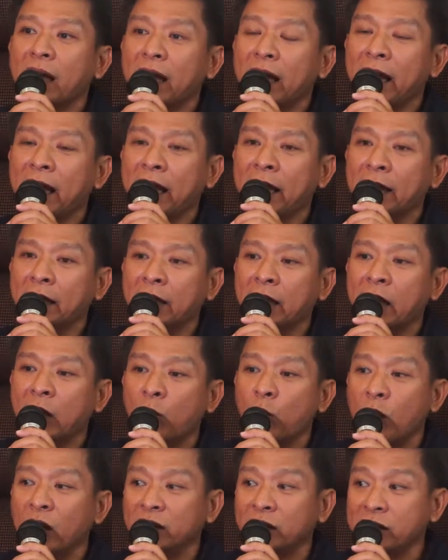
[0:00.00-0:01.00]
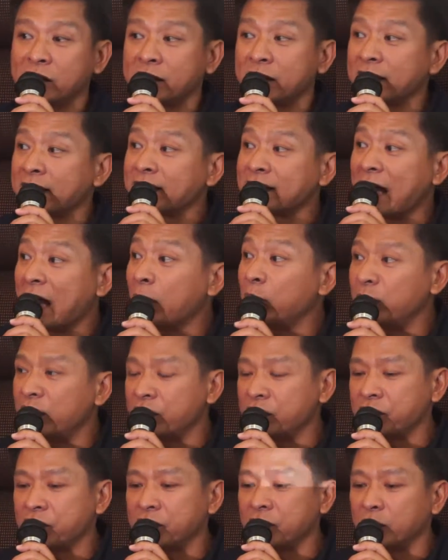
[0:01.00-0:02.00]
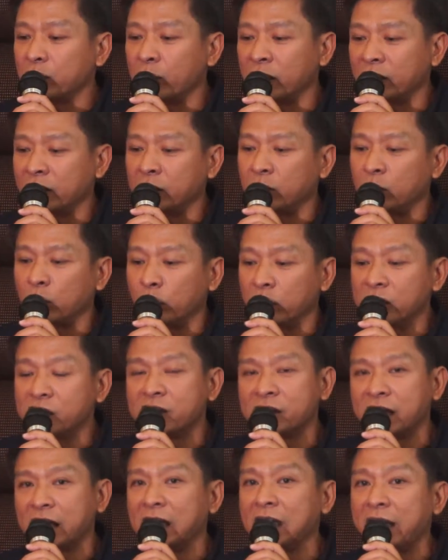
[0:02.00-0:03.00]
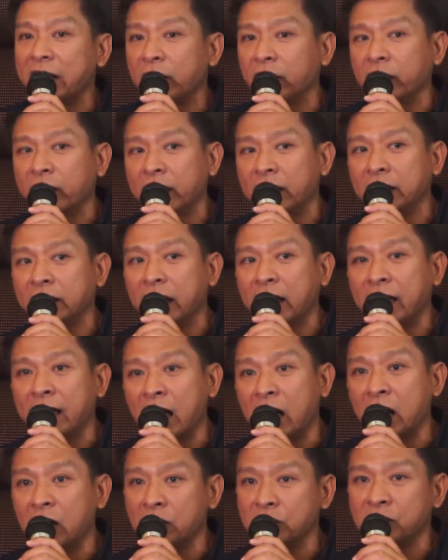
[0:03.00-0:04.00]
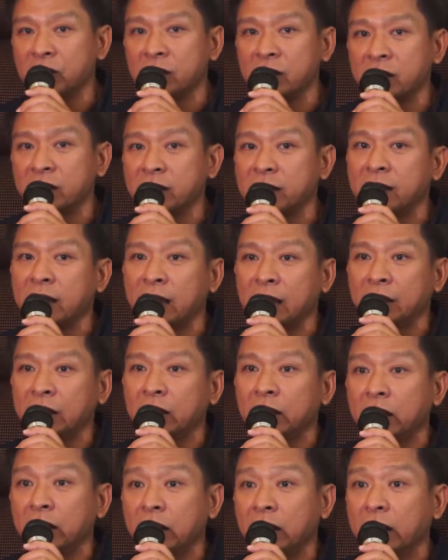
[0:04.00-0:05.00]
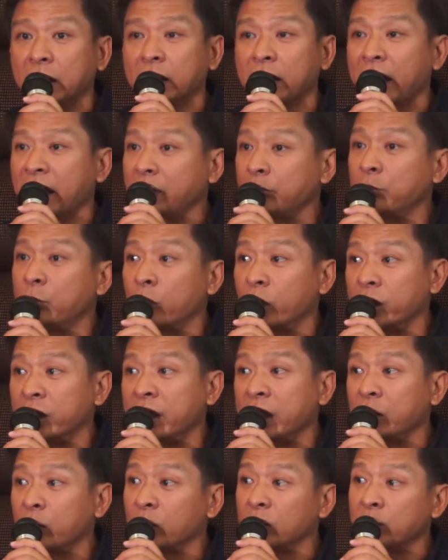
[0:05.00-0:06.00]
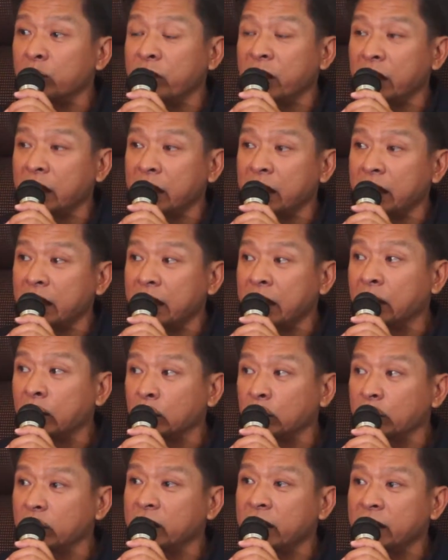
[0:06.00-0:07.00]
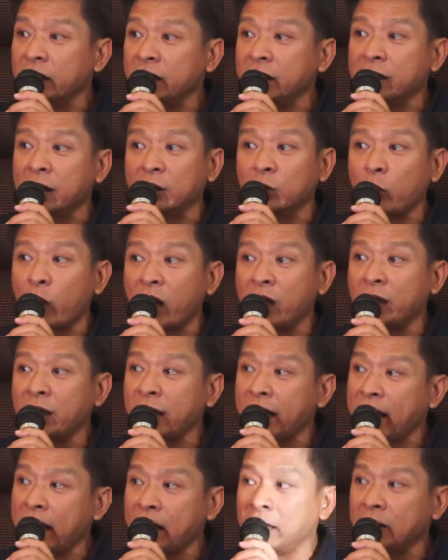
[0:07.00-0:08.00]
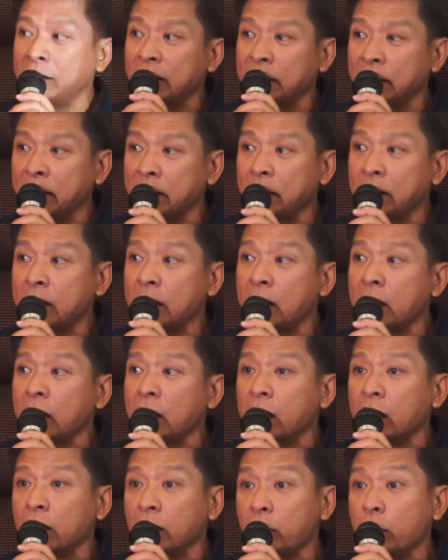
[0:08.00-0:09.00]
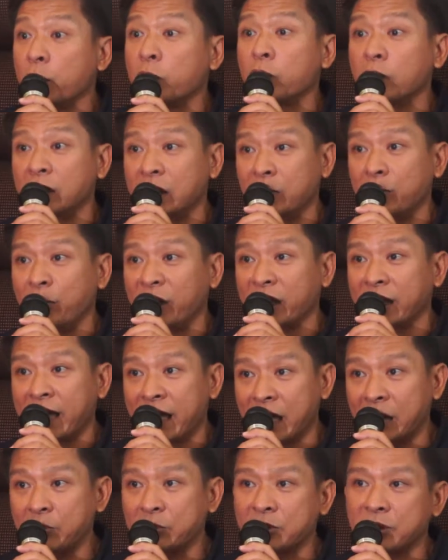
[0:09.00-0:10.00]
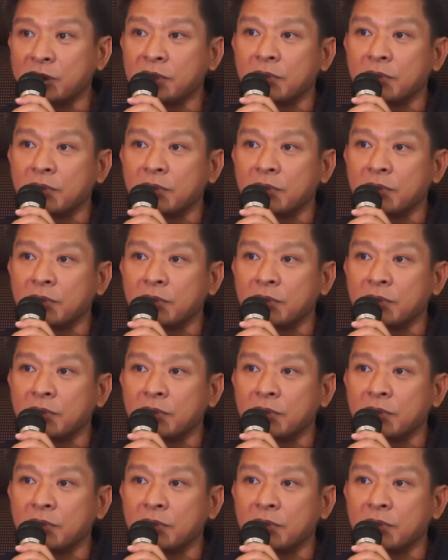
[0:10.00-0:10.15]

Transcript: And what is established, what World Sailing already announced, is that the kiteboarding will be included in the 2018 Youth Olympic Games.